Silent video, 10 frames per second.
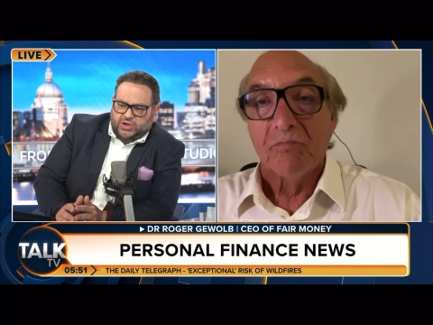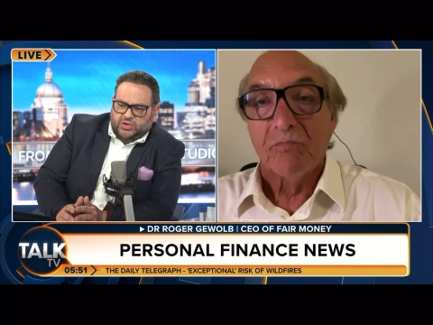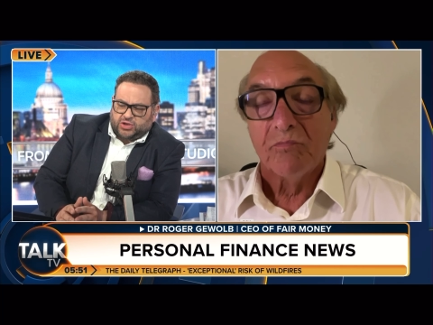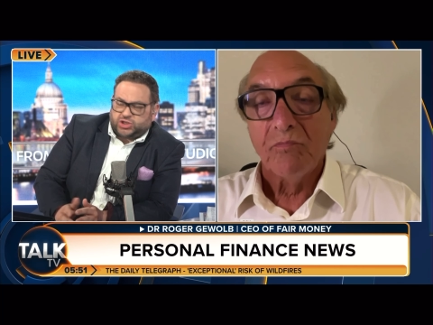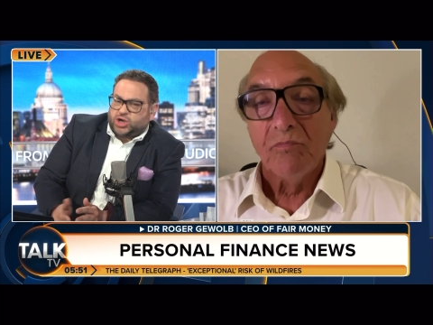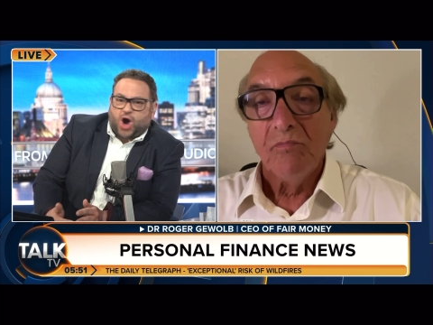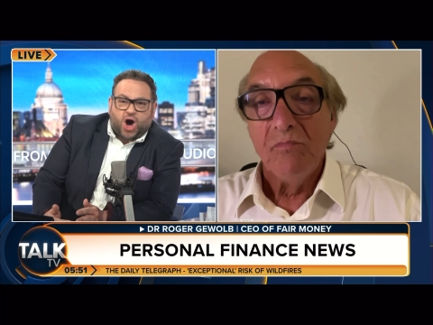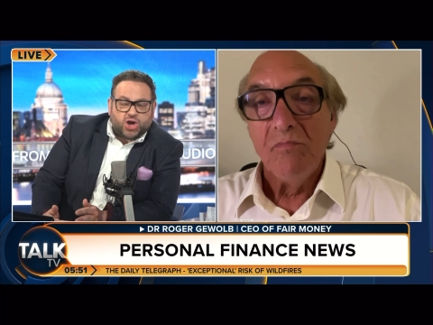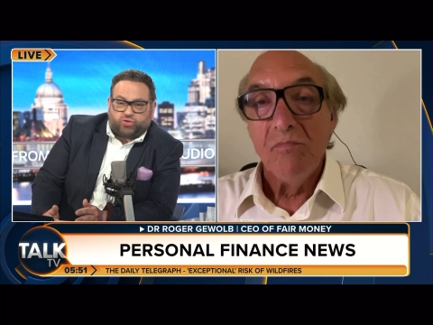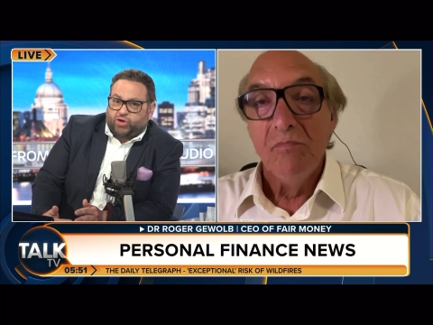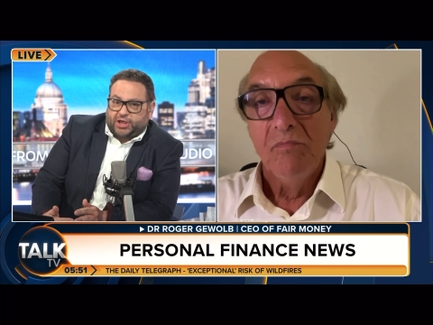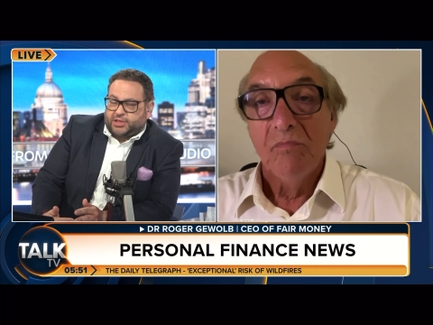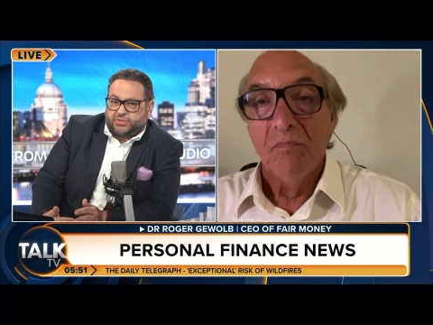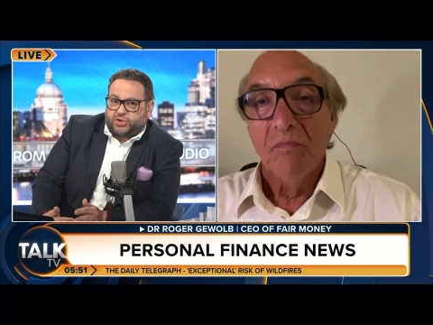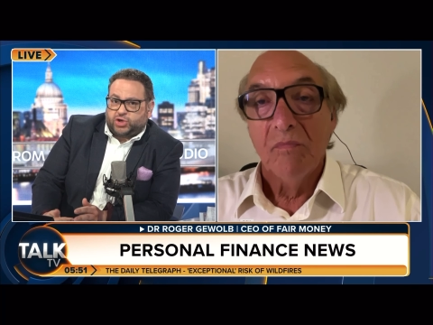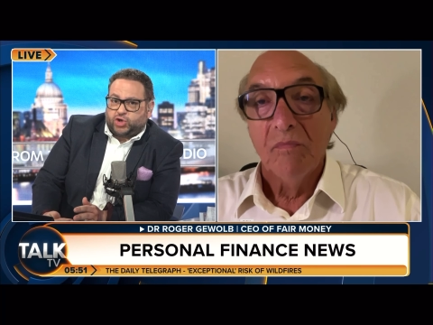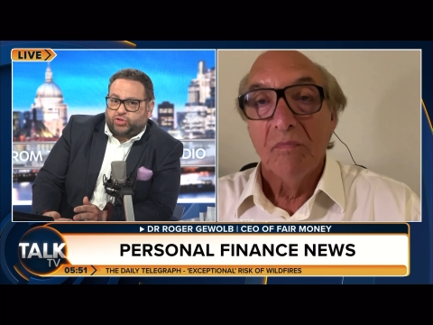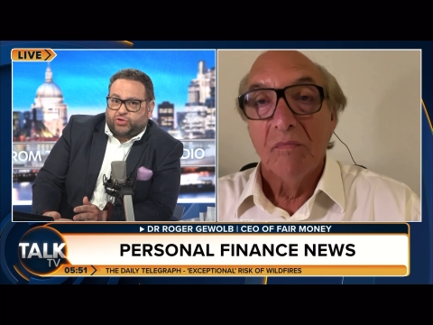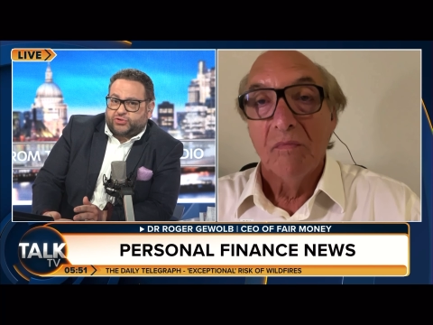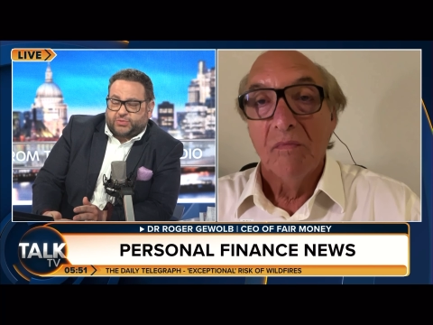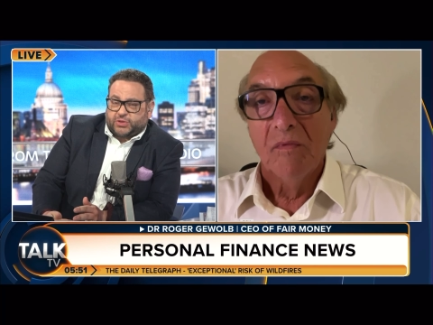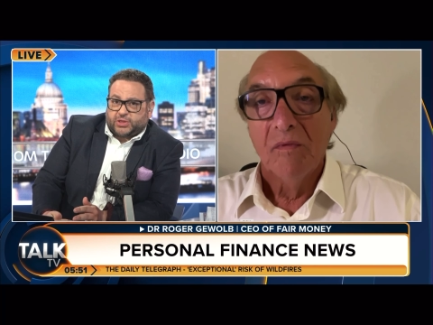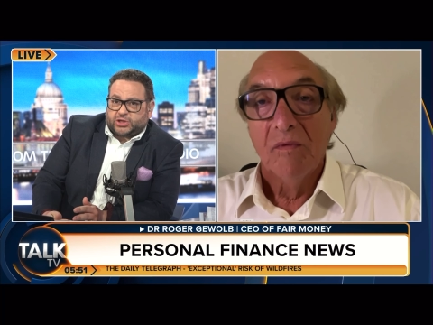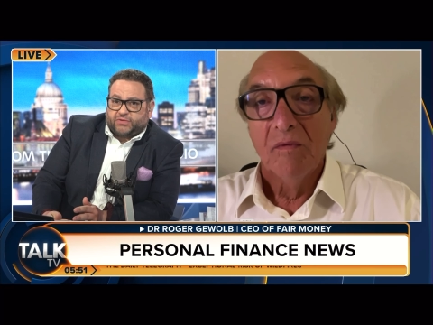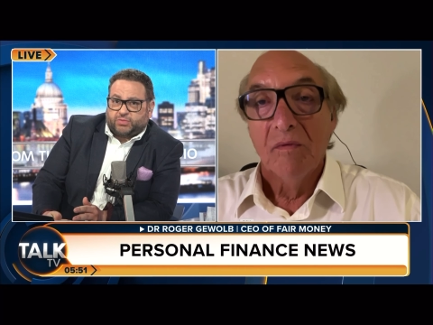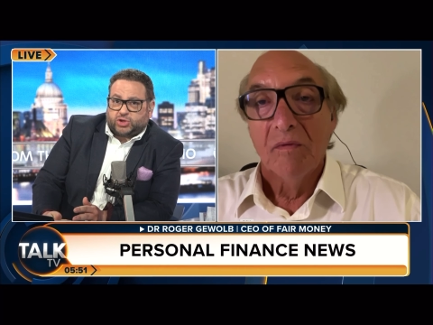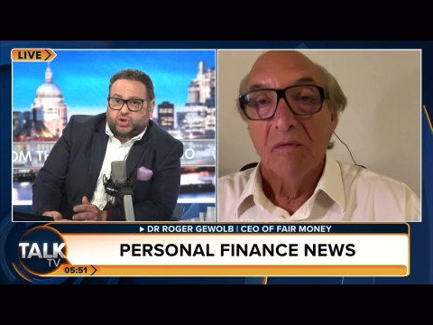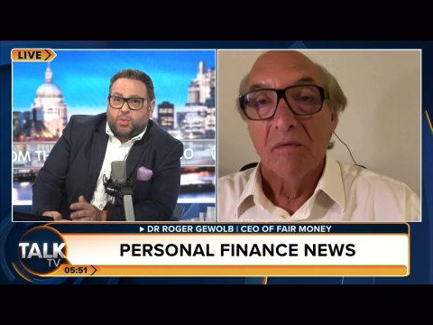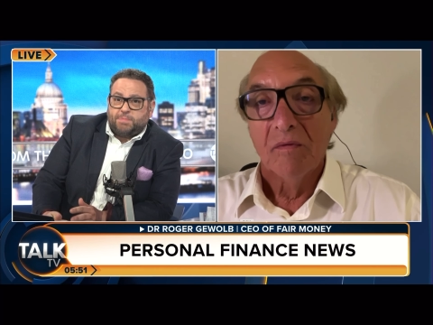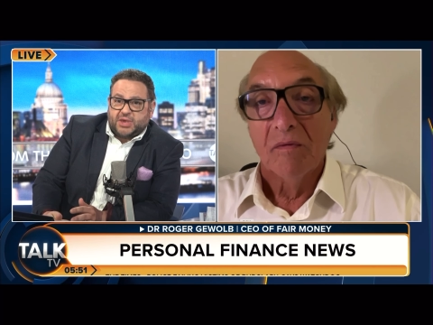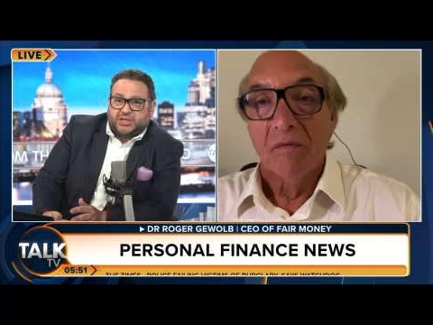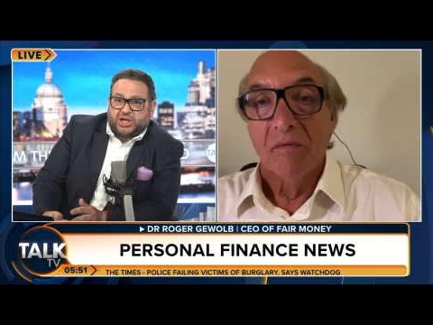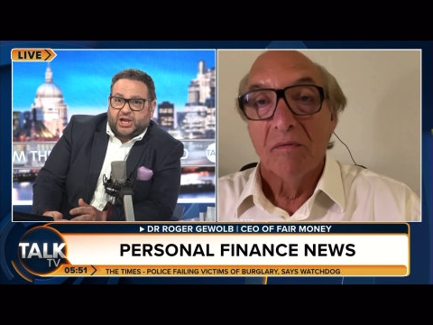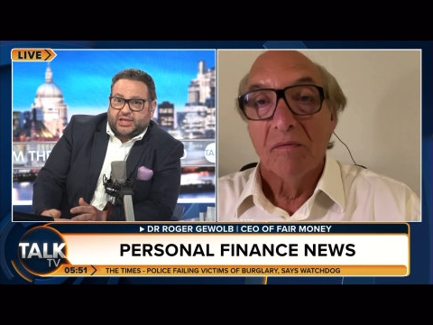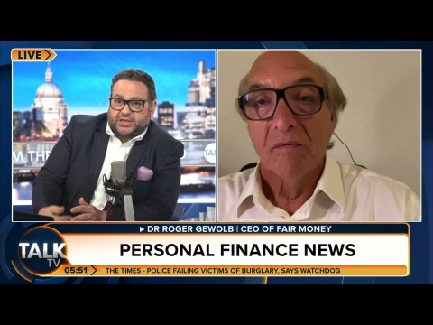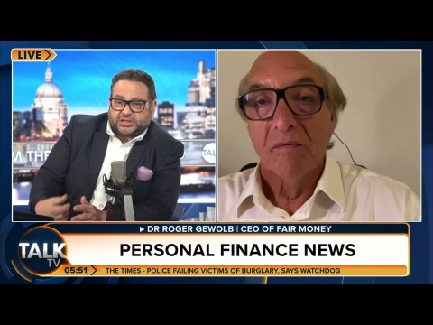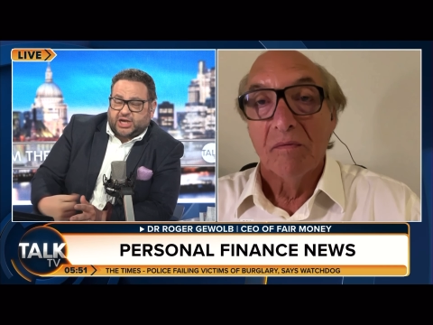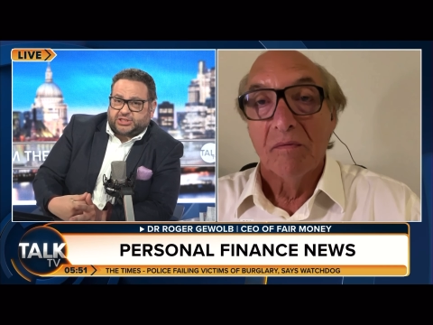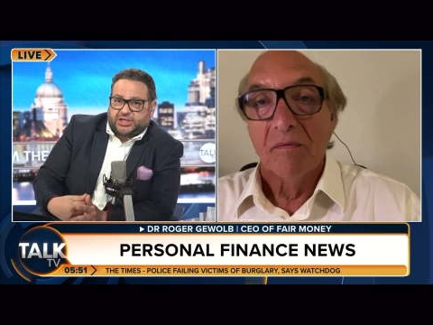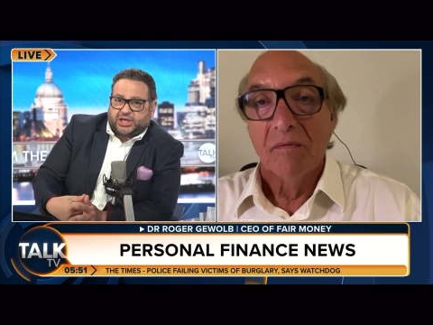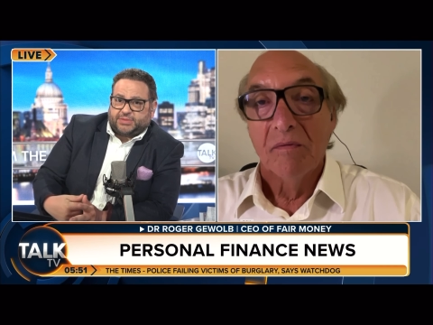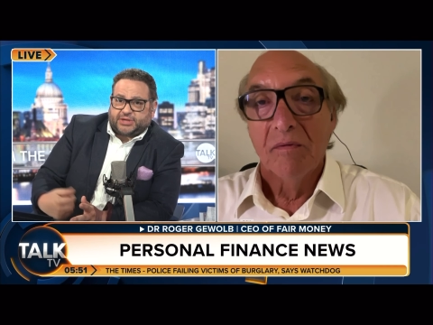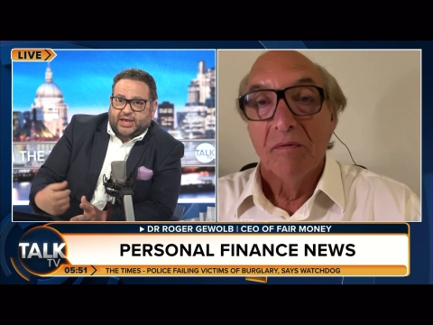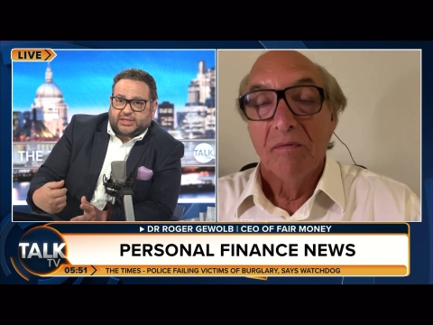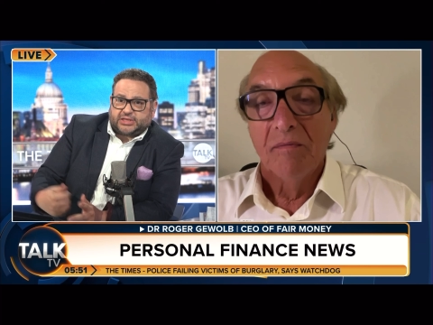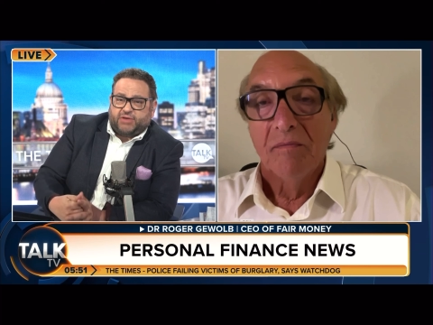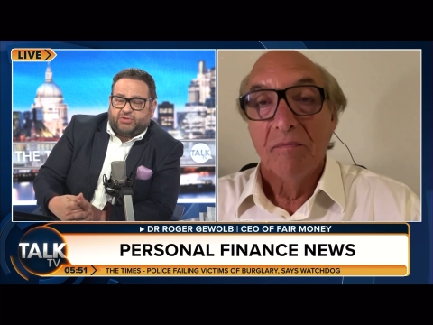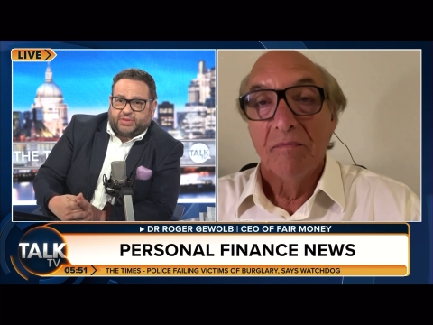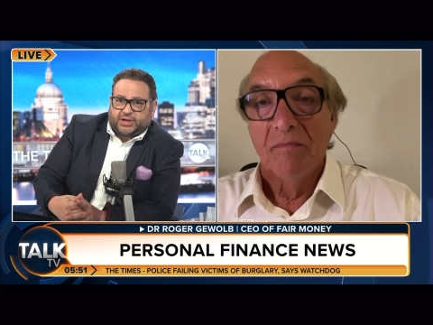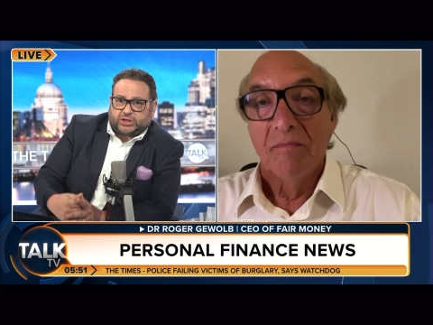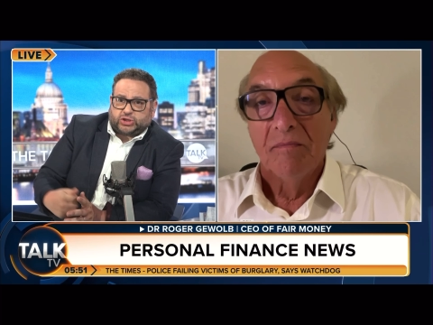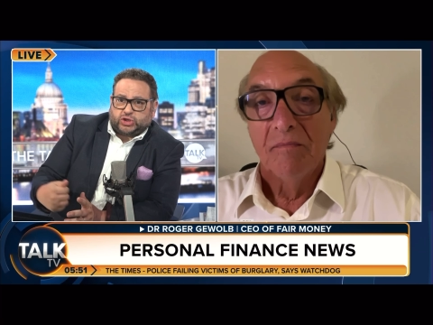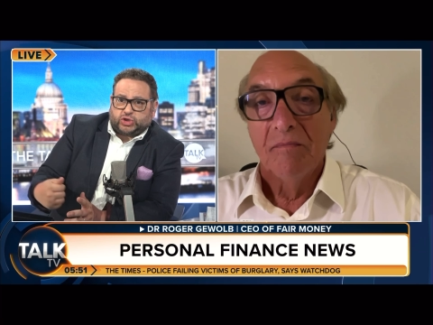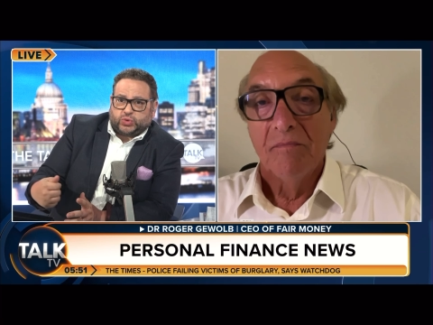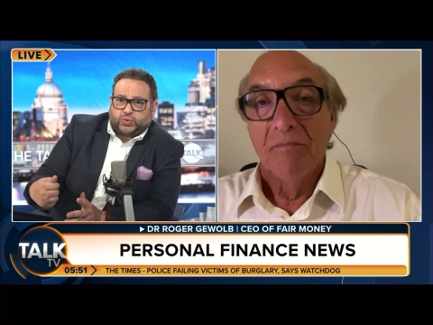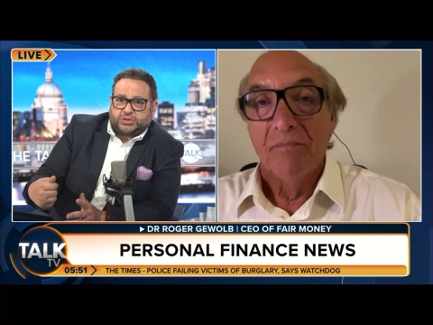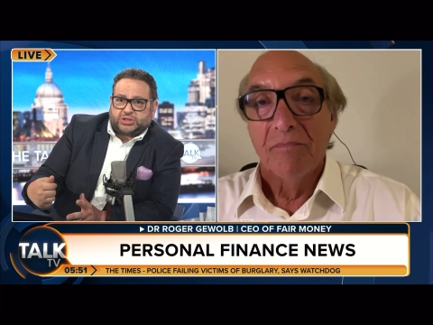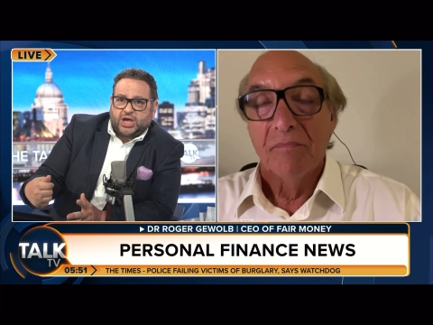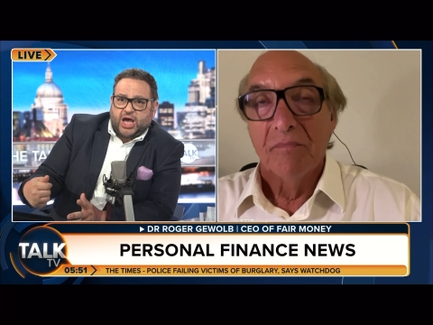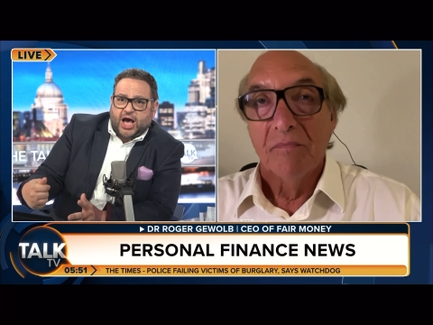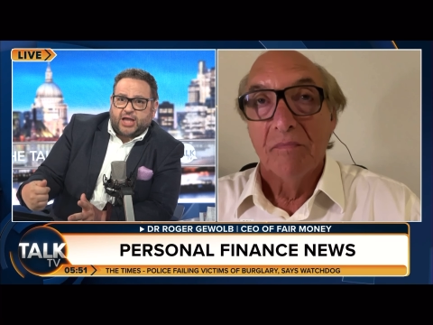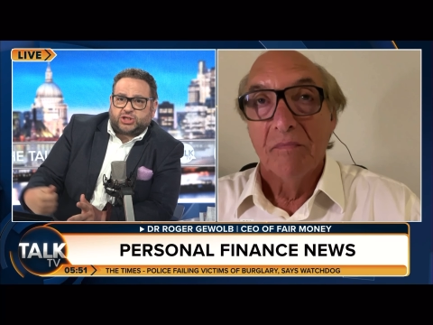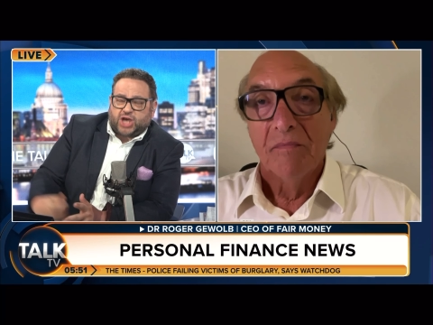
Speaker 1: because eh, you know I agree that, you, that, something the government could do immediately is cut income tax, get rid of the national insurance, and